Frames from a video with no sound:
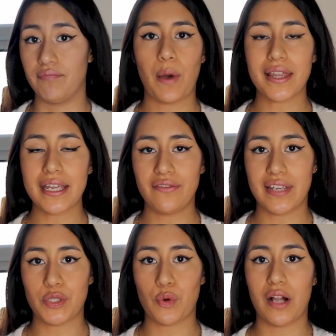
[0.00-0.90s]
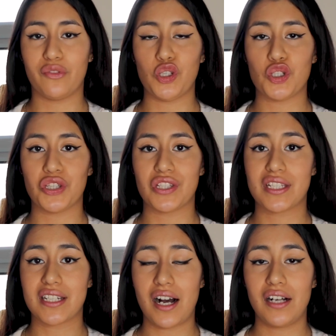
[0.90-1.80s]
By the end of year 12 you should
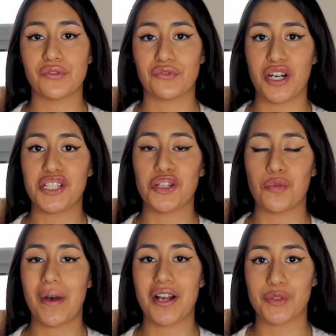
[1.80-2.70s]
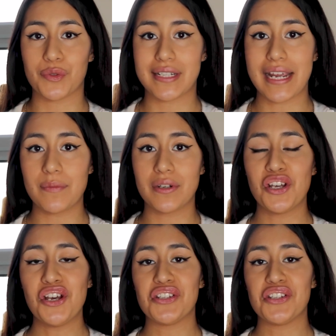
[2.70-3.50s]
start writing your personal statement